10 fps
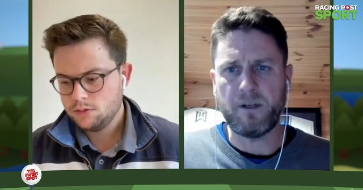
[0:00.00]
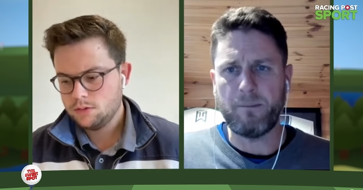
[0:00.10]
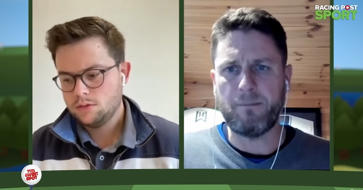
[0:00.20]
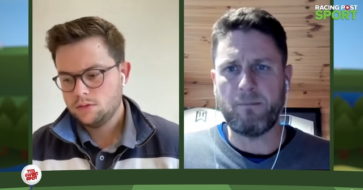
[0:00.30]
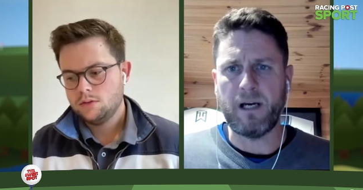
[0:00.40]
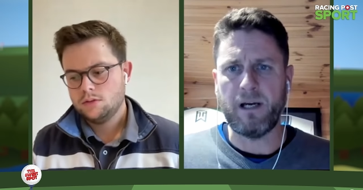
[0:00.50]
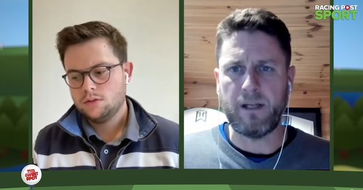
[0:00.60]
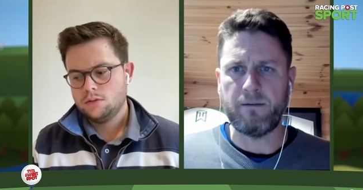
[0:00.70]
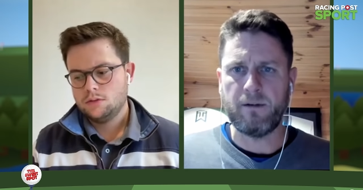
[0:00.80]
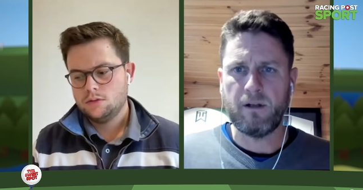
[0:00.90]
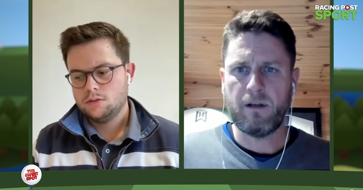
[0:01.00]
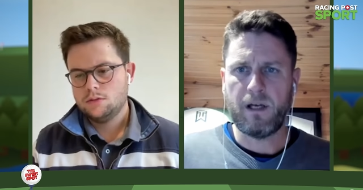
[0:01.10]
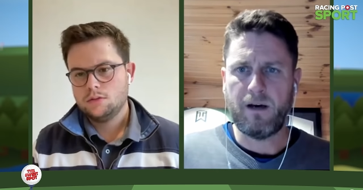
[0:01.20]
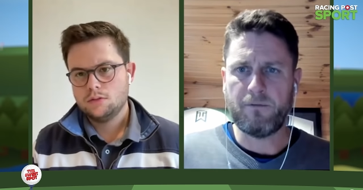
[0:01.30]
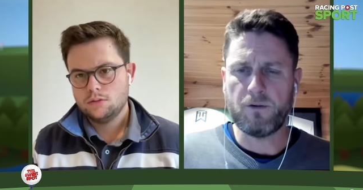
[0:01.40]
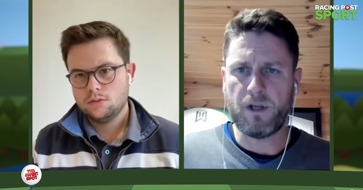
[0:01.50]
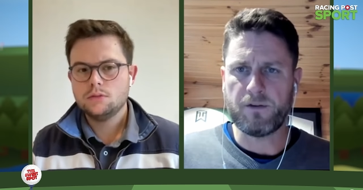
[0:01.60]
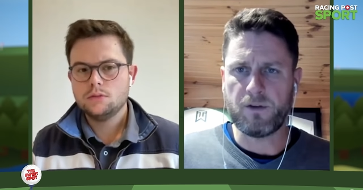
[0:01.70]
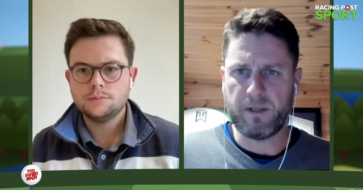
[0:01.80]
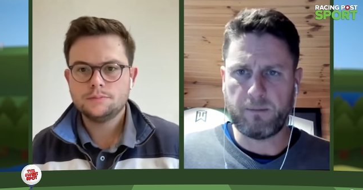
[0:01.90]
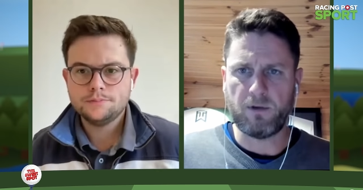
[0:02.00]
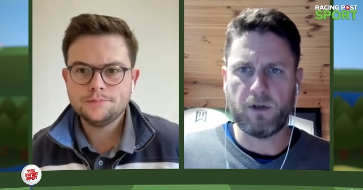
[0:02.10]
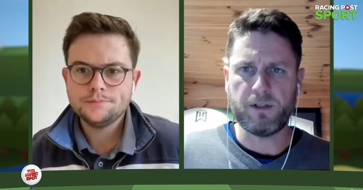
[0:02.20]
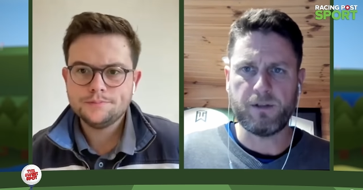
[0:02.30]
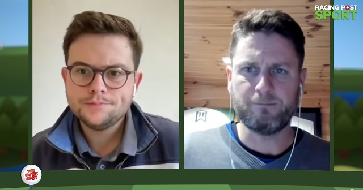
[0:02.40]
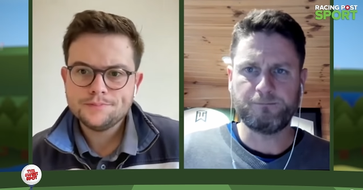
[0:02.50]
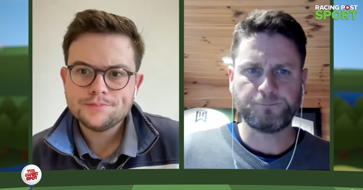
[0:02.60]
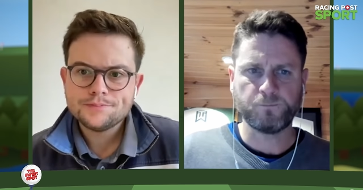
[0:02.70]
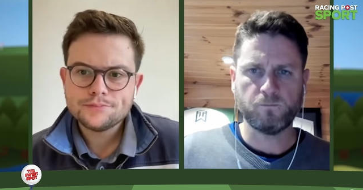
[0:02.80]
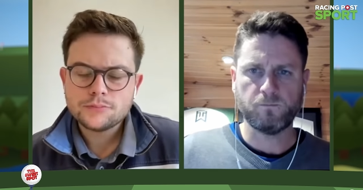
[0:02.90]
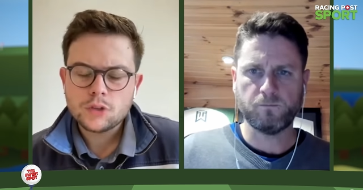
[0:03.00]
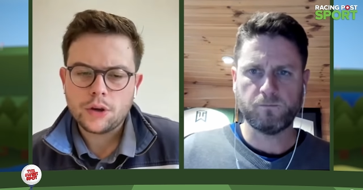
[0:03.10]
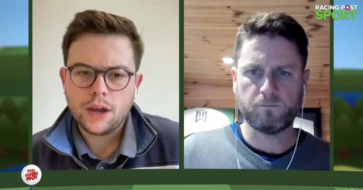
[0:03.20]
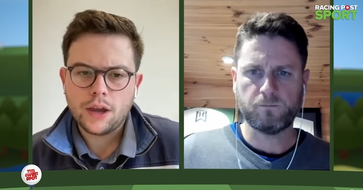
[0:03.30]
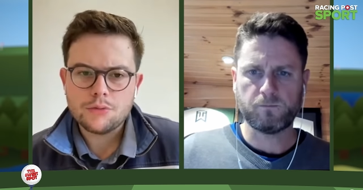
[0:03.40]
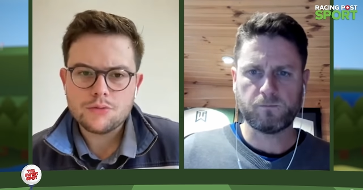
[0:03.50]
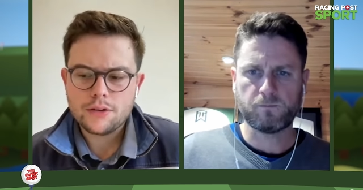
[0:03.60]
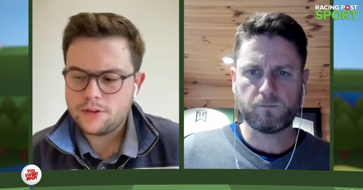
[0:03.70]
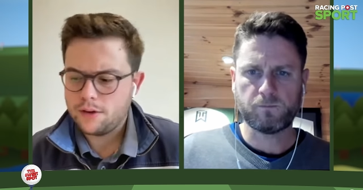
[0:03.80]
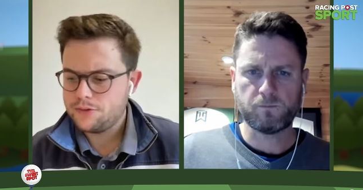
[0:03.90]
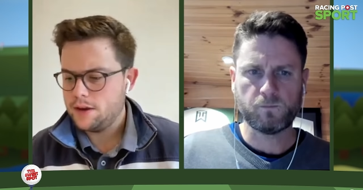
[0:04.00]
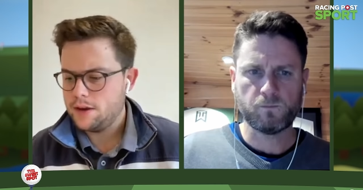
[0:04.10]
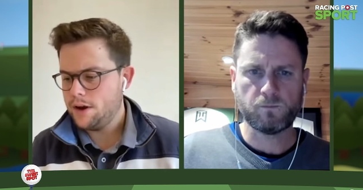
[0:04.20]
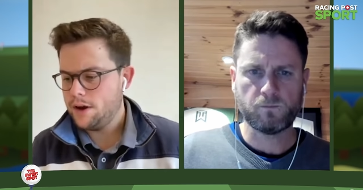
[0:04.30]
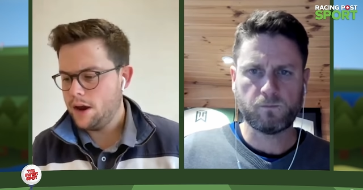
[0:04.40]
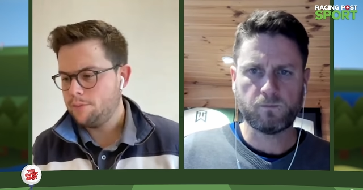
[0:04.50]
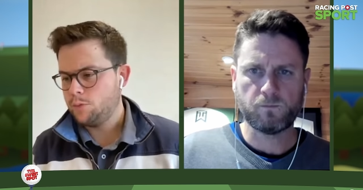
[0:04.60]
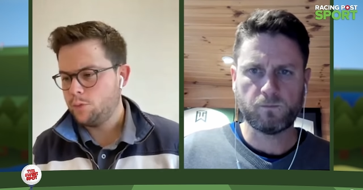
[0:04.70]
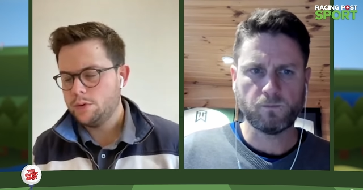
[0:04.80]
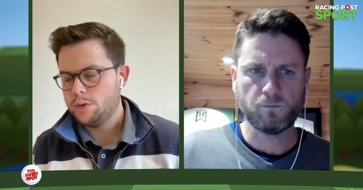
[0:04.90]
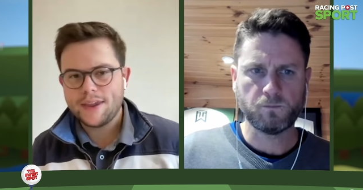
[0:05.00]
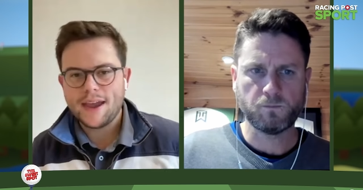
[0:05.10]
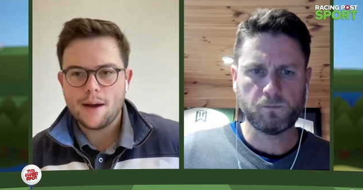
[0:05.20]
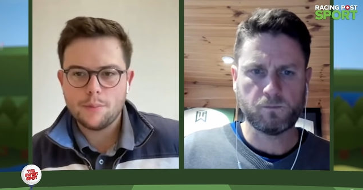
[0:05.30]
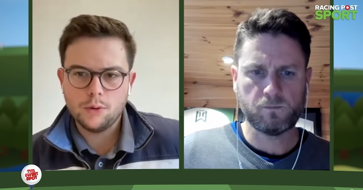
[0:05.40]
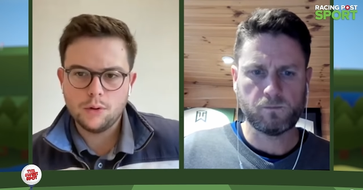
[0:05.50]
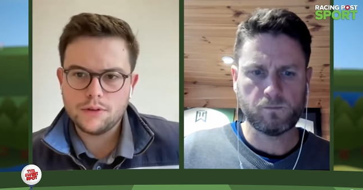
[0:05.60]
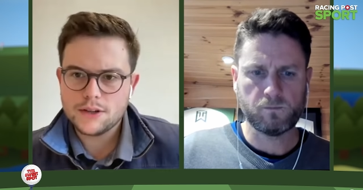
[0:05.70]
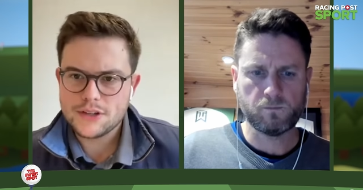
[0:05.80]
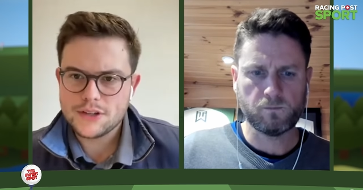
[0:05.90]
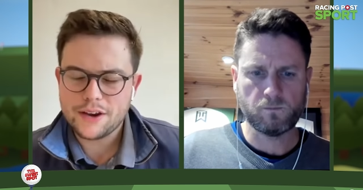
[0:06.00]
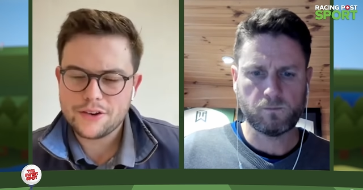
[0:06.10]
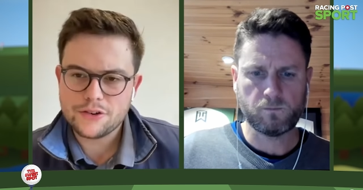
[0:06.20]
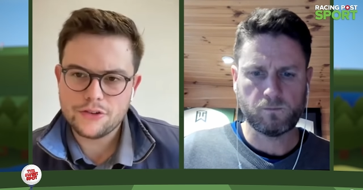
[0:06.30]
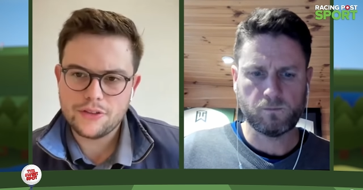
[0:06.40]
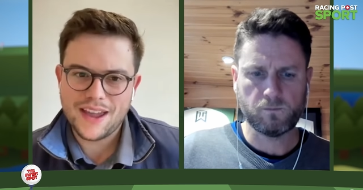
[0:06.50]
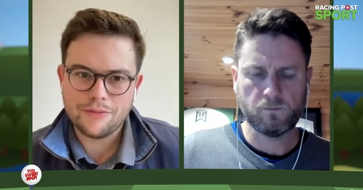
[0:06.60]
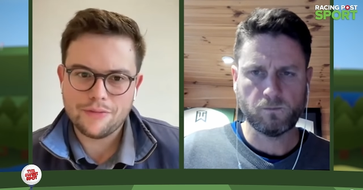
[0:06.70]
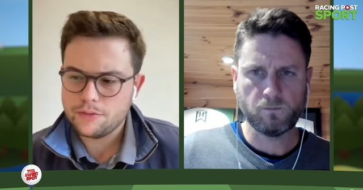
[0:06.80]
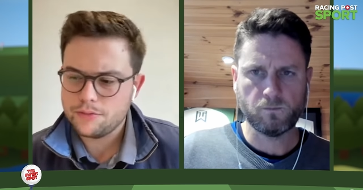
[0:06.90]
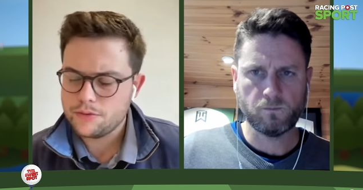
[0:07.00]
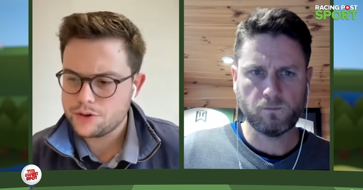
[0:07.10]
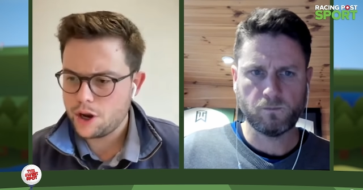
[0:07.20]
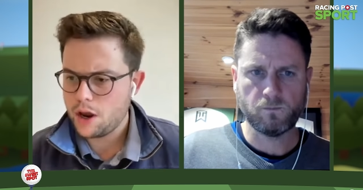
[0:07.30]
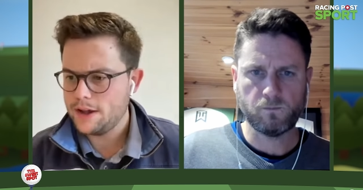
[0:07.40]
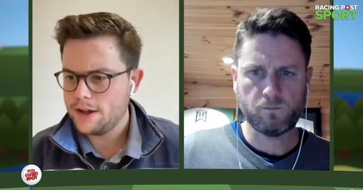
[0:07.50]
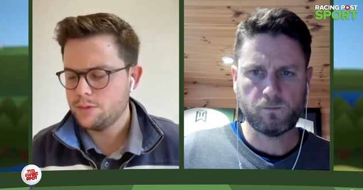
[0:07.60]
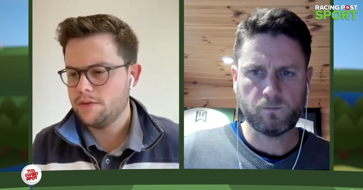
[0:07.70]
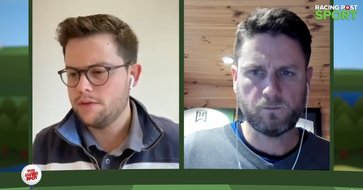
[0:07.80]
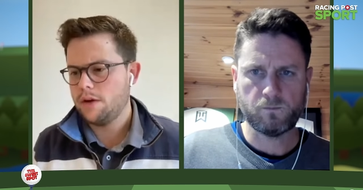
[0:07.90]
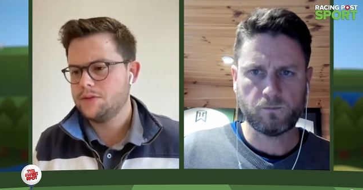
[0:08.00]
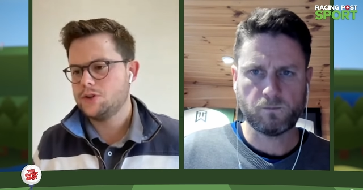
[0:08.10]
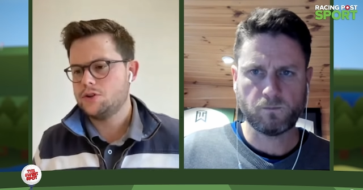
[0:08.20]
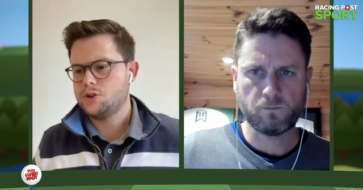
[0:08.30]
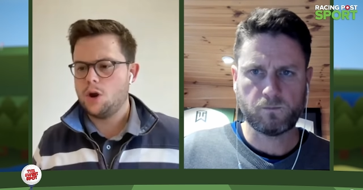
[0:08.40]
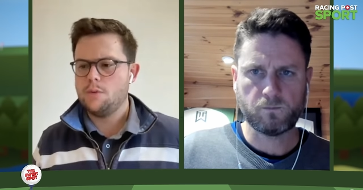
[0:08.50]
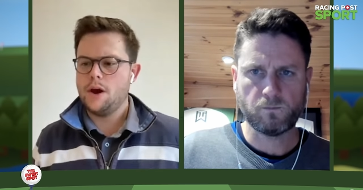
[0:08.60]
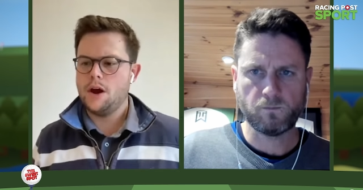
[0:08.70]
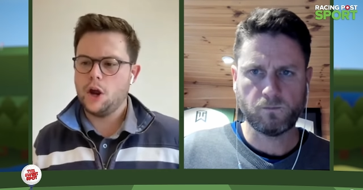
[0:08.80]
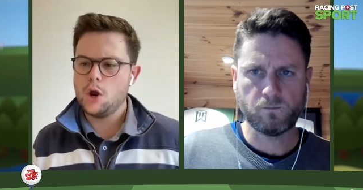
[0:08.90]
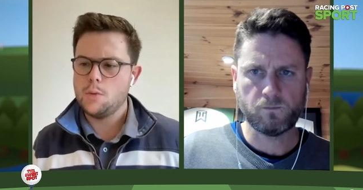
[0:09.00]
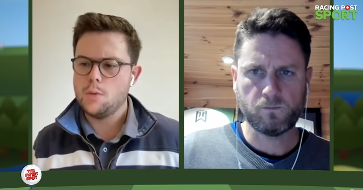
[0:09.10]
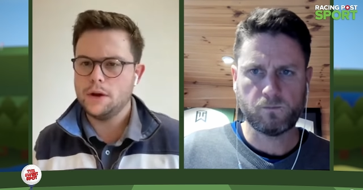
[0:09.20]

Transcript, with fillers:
Speaker 1: for your main bet, and then have those others at big prices.
Speaker 2: Okay, great stuff, Steve. Um, we will recap all of our selections at the end of the show. Let's move over to the Joburg